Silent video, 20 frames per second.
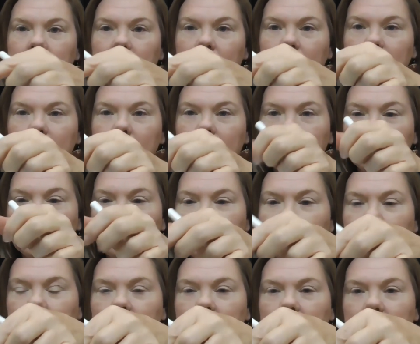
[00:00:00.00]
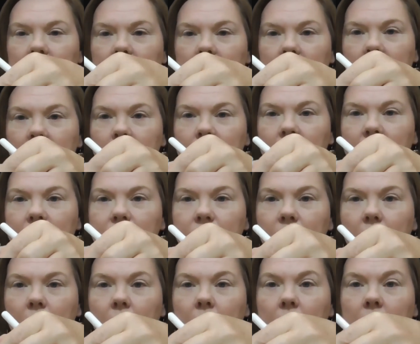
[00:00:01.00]
Oh, you can see my
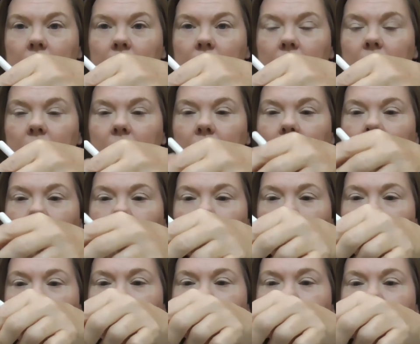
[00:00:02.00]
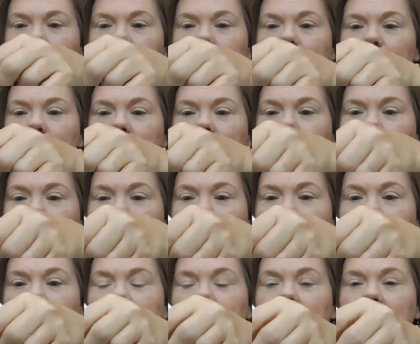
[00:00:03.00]
frog. I'll turn him around
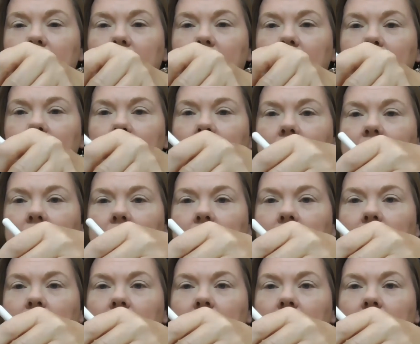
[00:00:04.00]
so he's facing you.